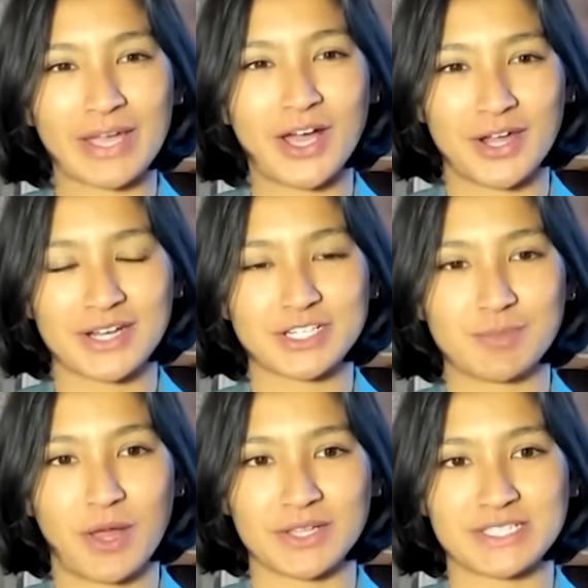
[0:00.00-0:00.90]
how I got
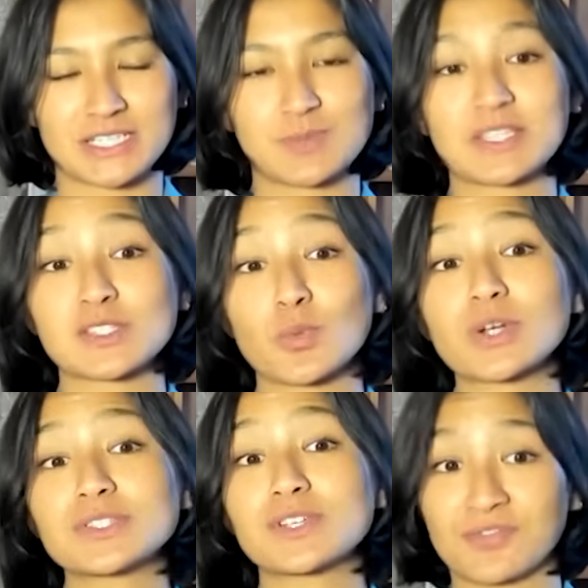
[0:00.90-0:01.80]
into politics, because the
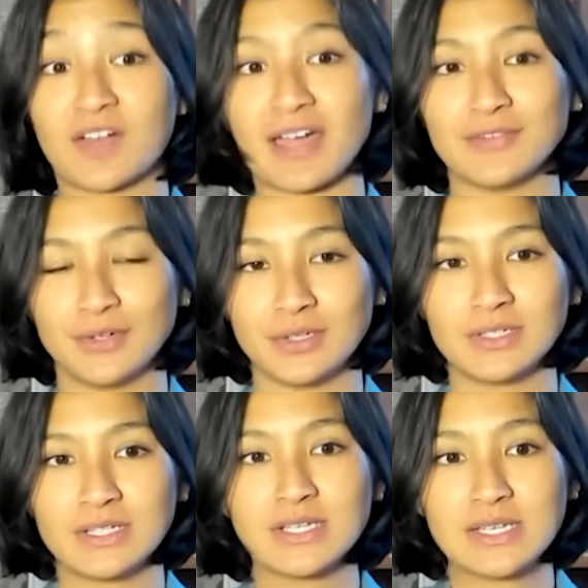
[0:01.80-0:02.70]
word
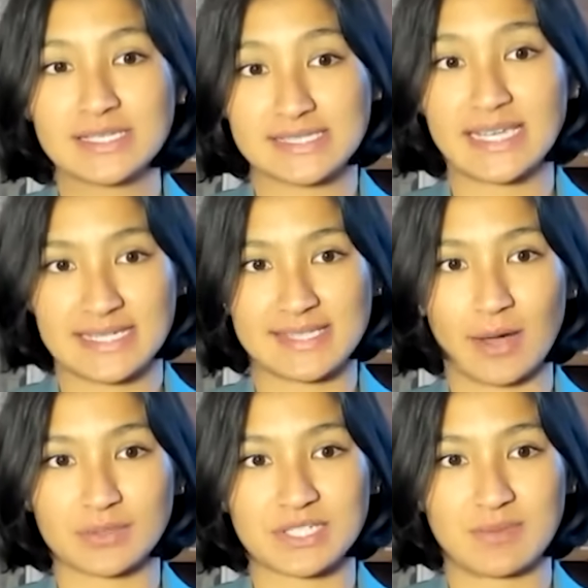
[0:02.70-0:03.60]
survival stands
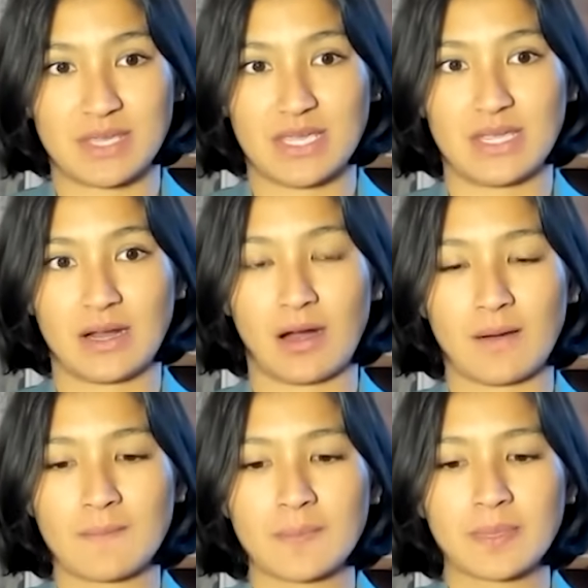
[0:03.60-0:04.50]
out to me
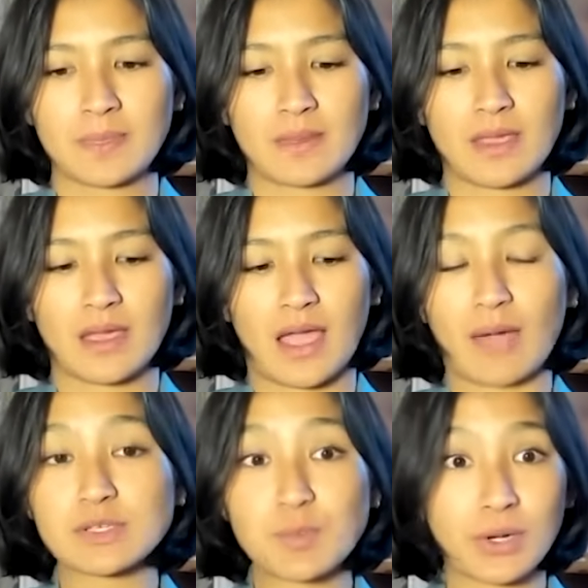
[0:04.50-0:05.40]
here.
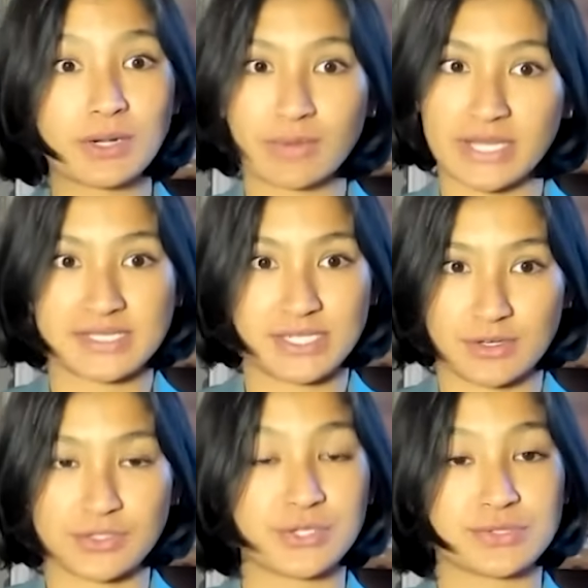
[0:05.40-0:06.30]
I was born and raised
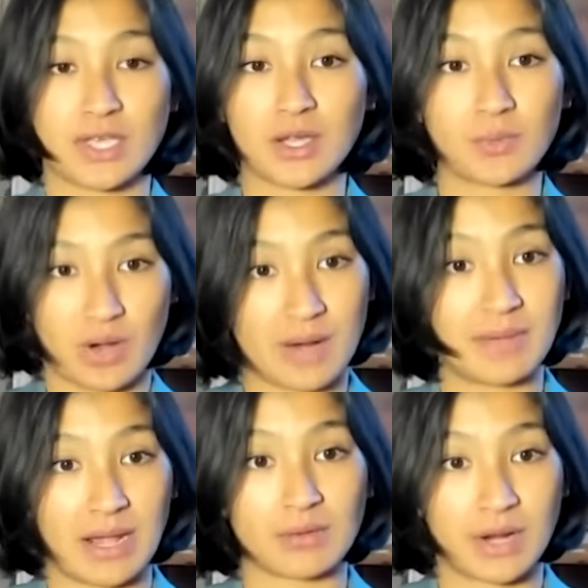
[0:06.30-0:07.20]
here in Tucson, where
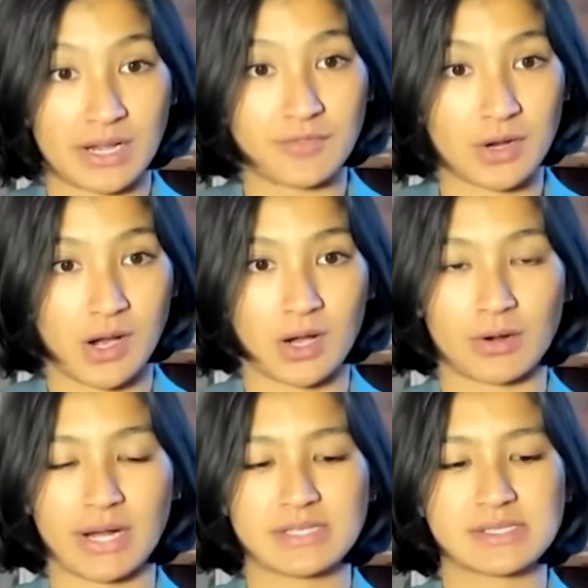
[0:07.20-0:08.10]
I'm now running for
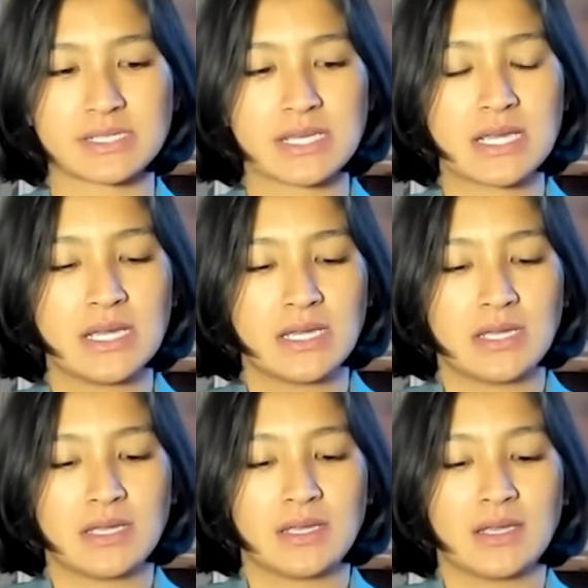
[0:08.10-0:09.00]
Congress,
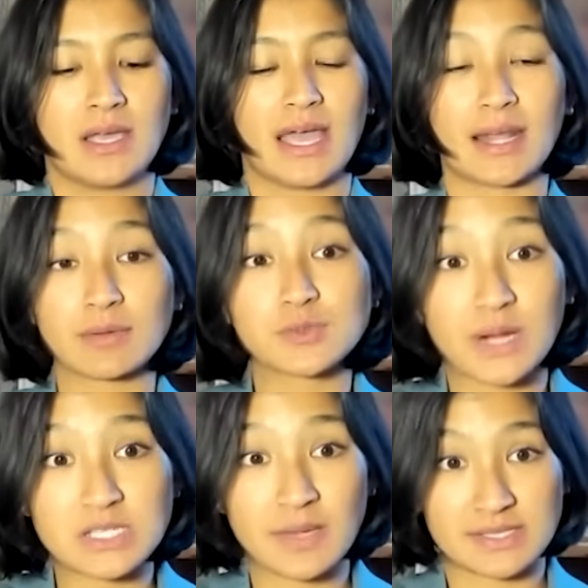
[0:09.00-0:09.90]
and I was
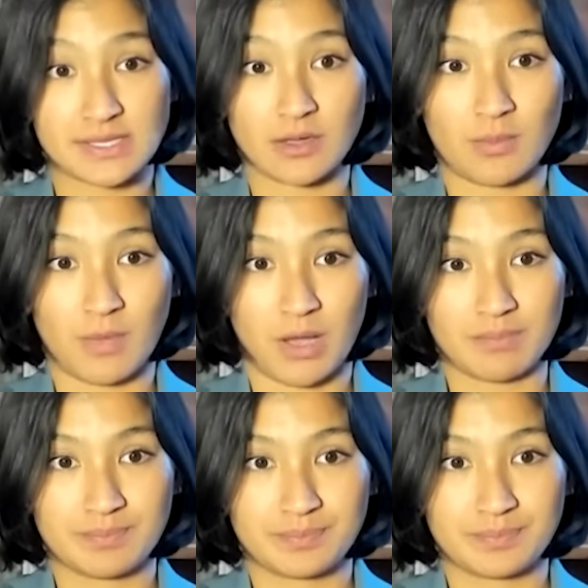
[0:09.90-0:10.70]
raised by a single mom.